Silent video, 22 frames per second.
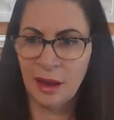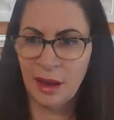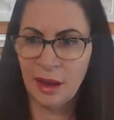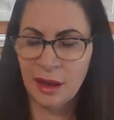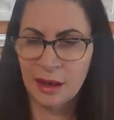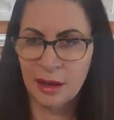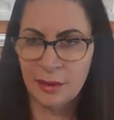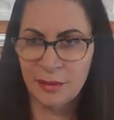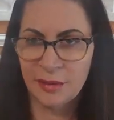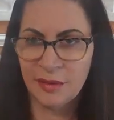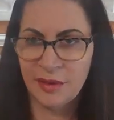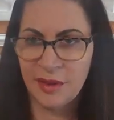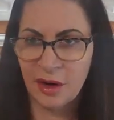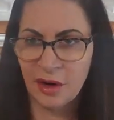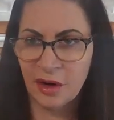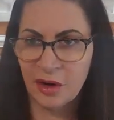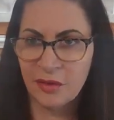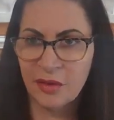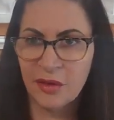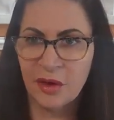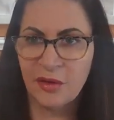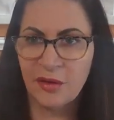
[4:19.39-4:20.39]
and I'm there
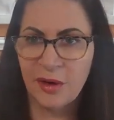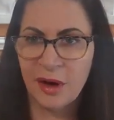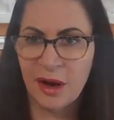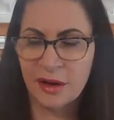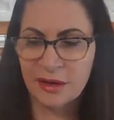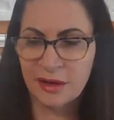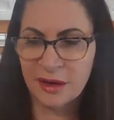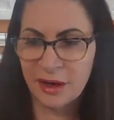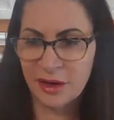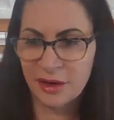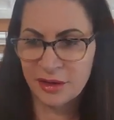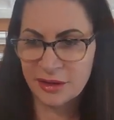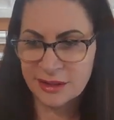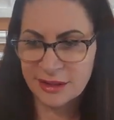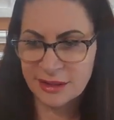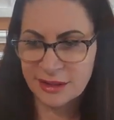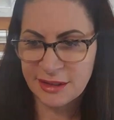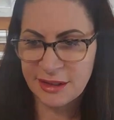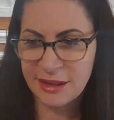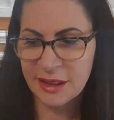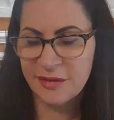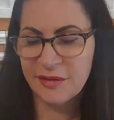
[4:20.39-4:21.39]
on the ground, and I could
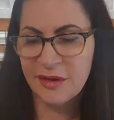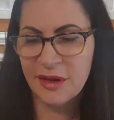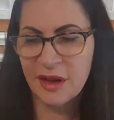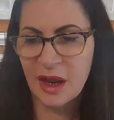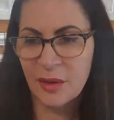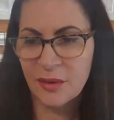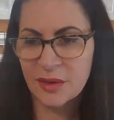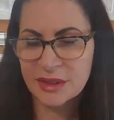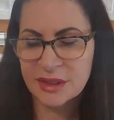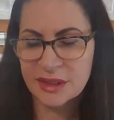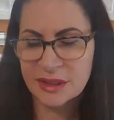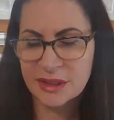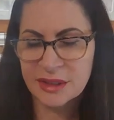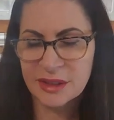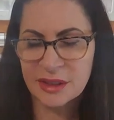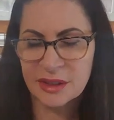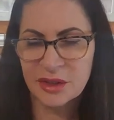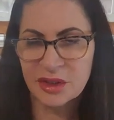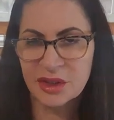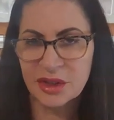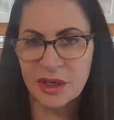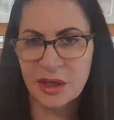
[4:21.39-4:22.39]
see, I think I was
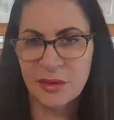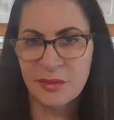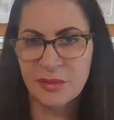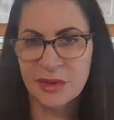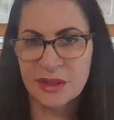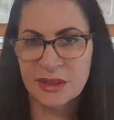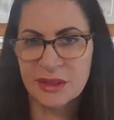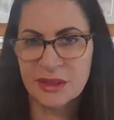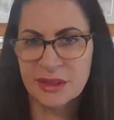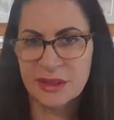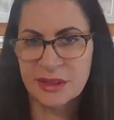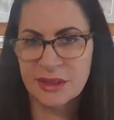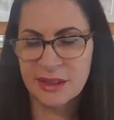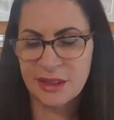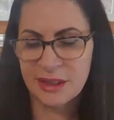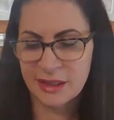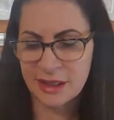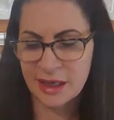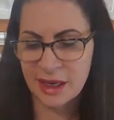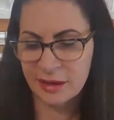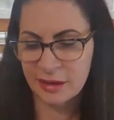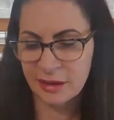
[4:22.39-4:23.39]
intentionally meant to
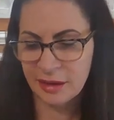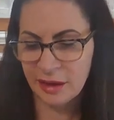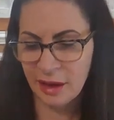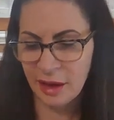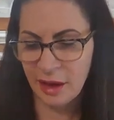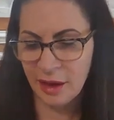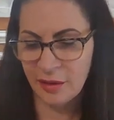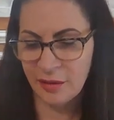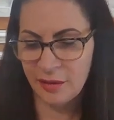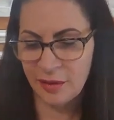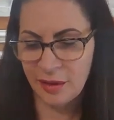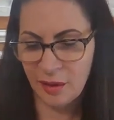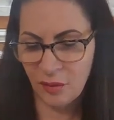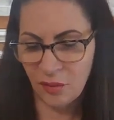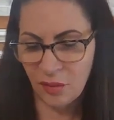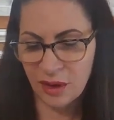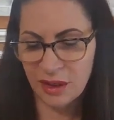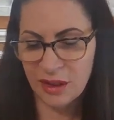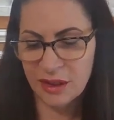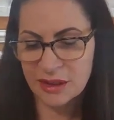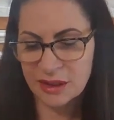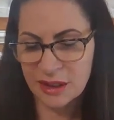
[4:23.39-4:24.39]
see that they
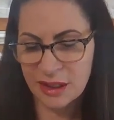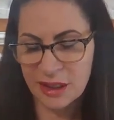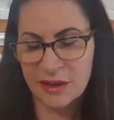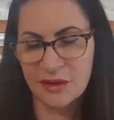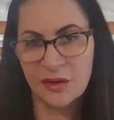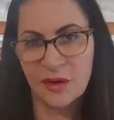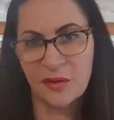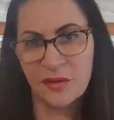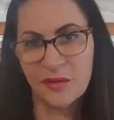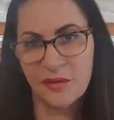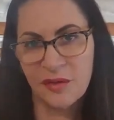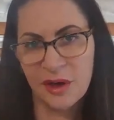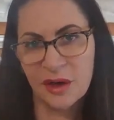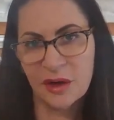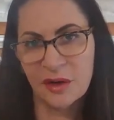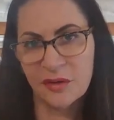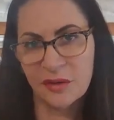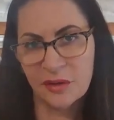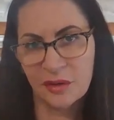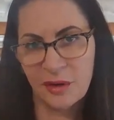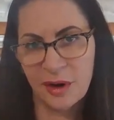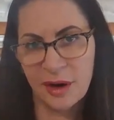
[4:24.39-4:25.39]
wanted to get their feet
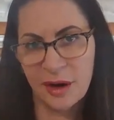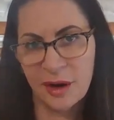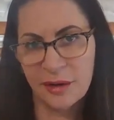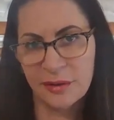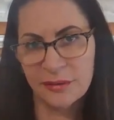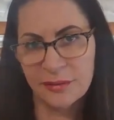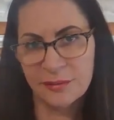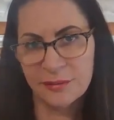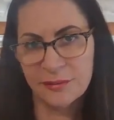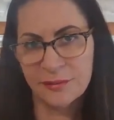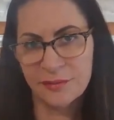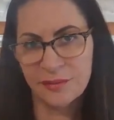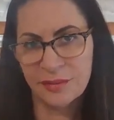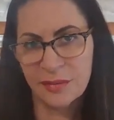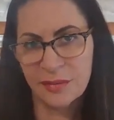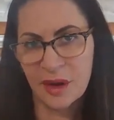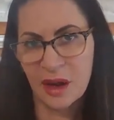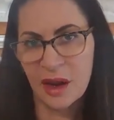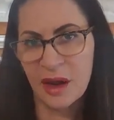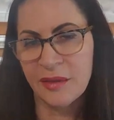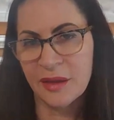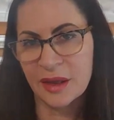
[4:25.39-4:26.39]
on the ground,
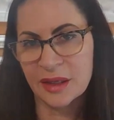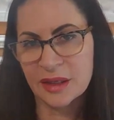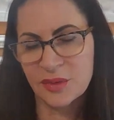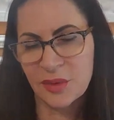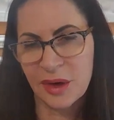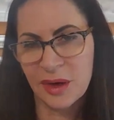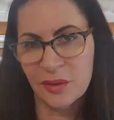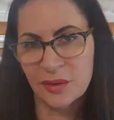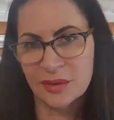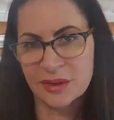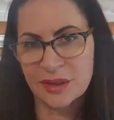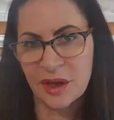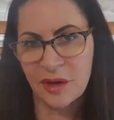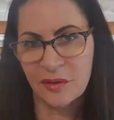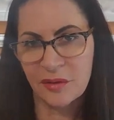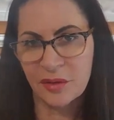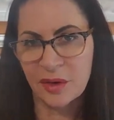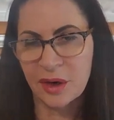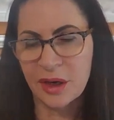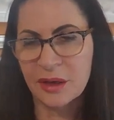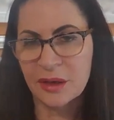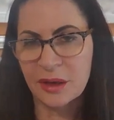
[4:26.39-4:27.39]
and that's why it was
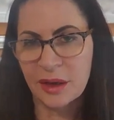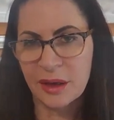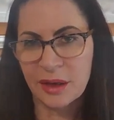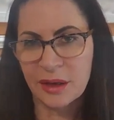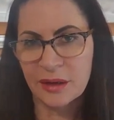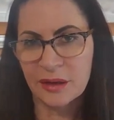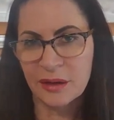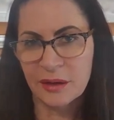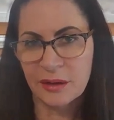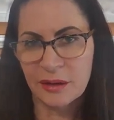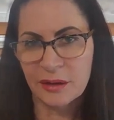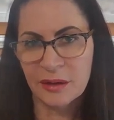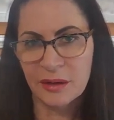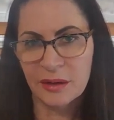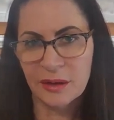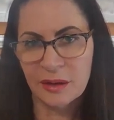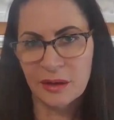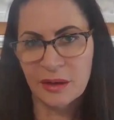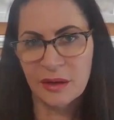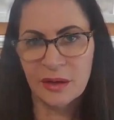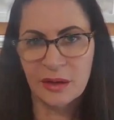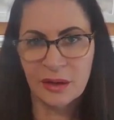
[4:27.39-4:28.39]
hovering, like
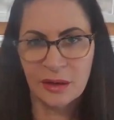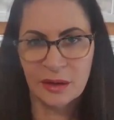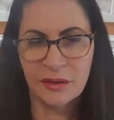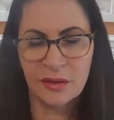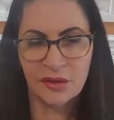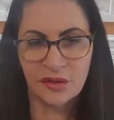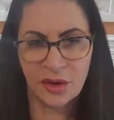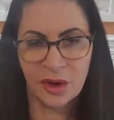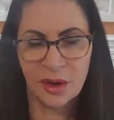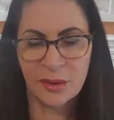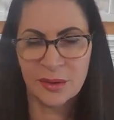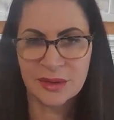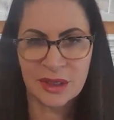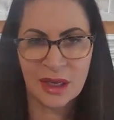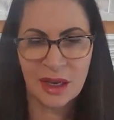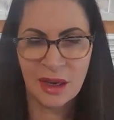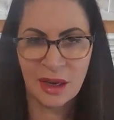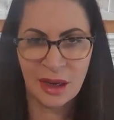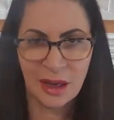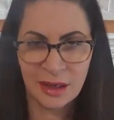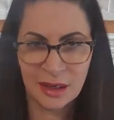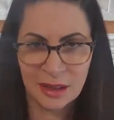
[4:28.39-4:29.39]
in the dreams.
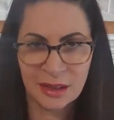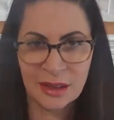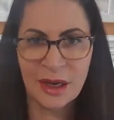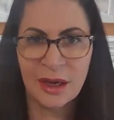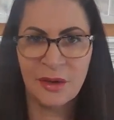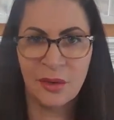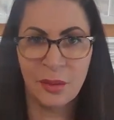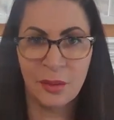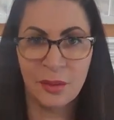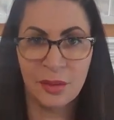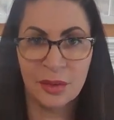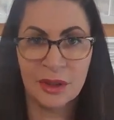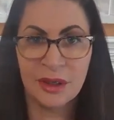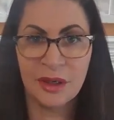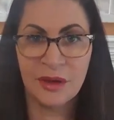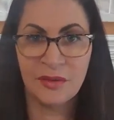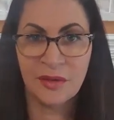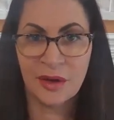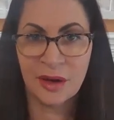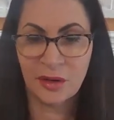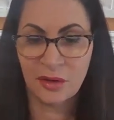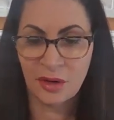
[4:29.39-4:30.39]
I don't
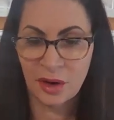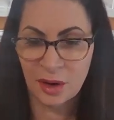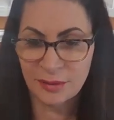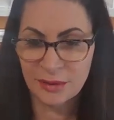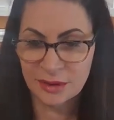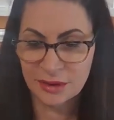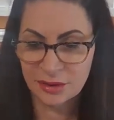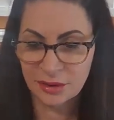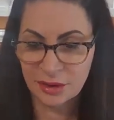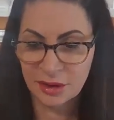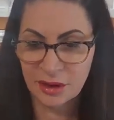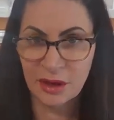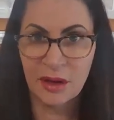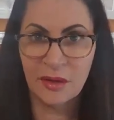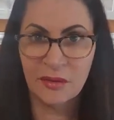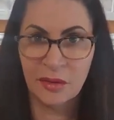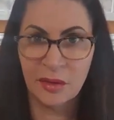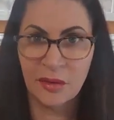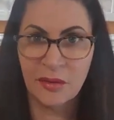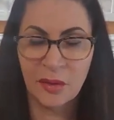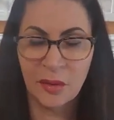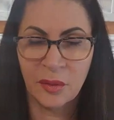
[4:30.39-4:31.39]
believe that a crop duster can
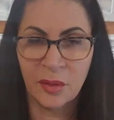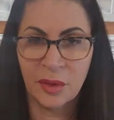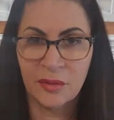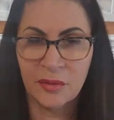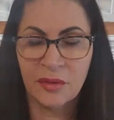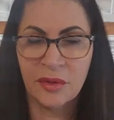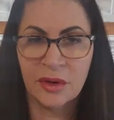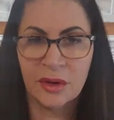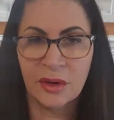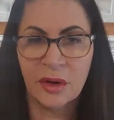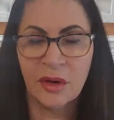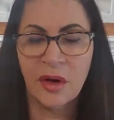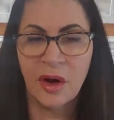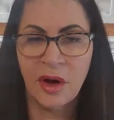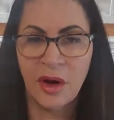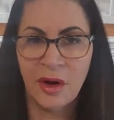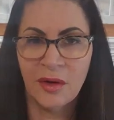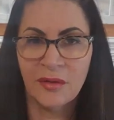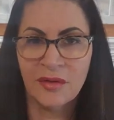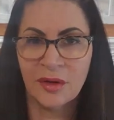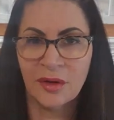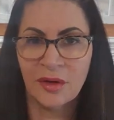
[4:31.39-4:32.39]
hover for 1 foot
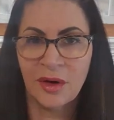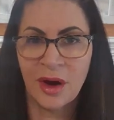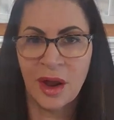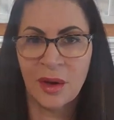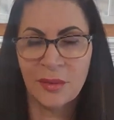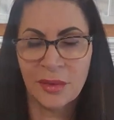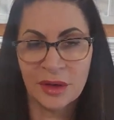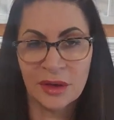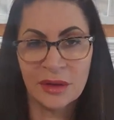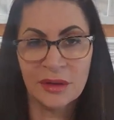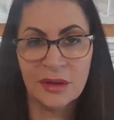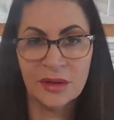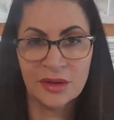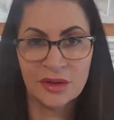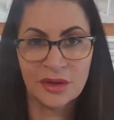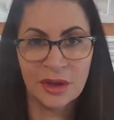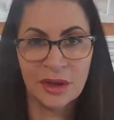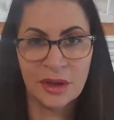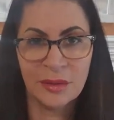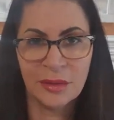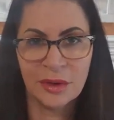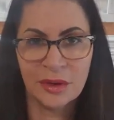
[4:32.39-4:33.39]
off the ground, but in the
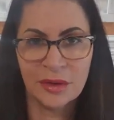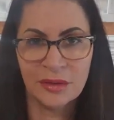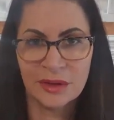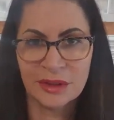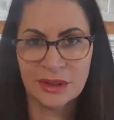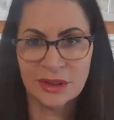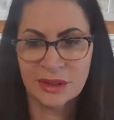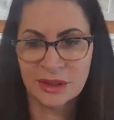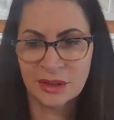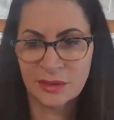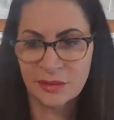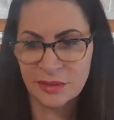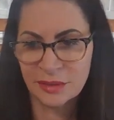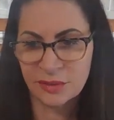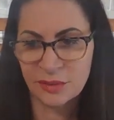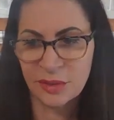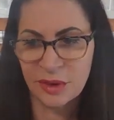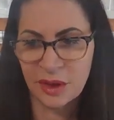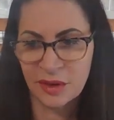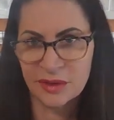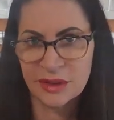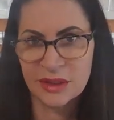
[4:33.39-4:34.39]
dream, this is to
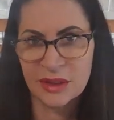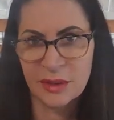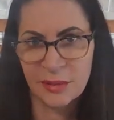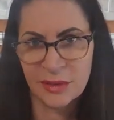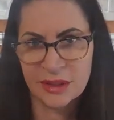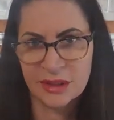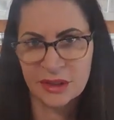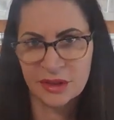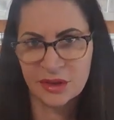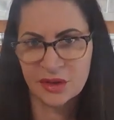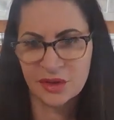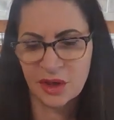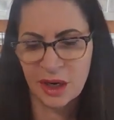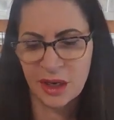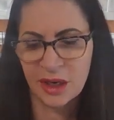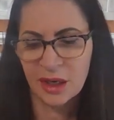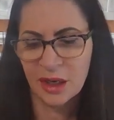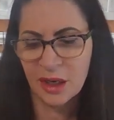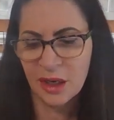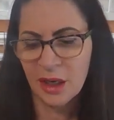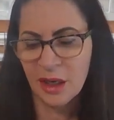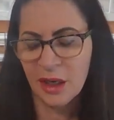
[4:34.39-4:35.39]
give us a message,
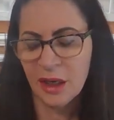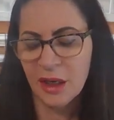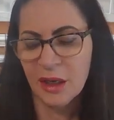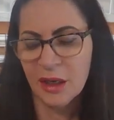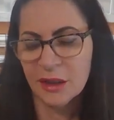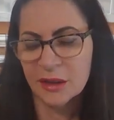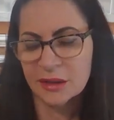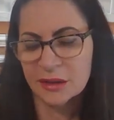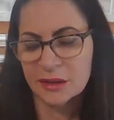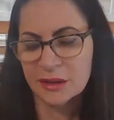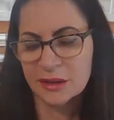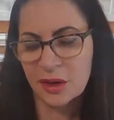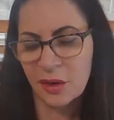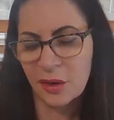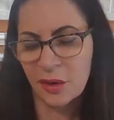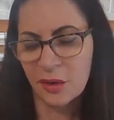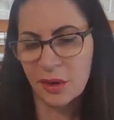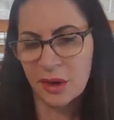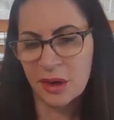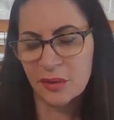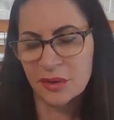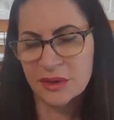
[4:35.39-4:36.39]
right?
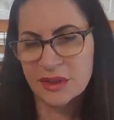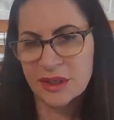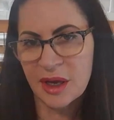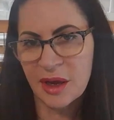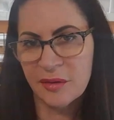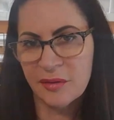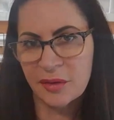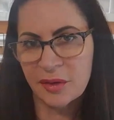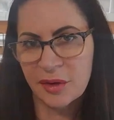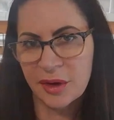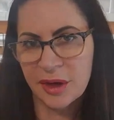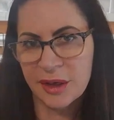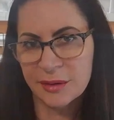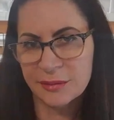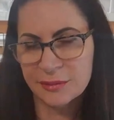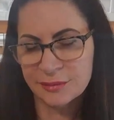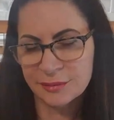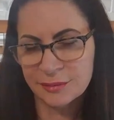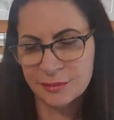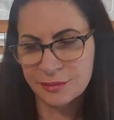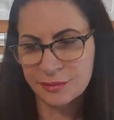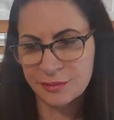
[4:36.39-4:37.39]
So it was
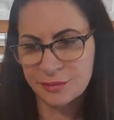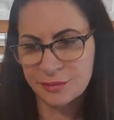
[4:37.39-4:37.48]
hovering